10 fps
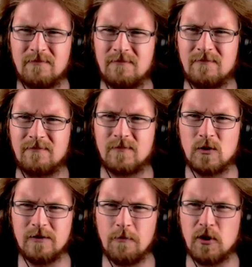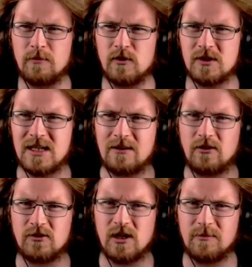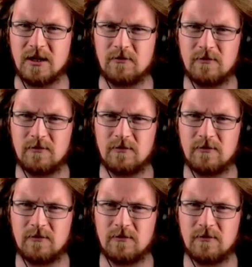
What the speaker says: I wonder if I pour more sand on top now.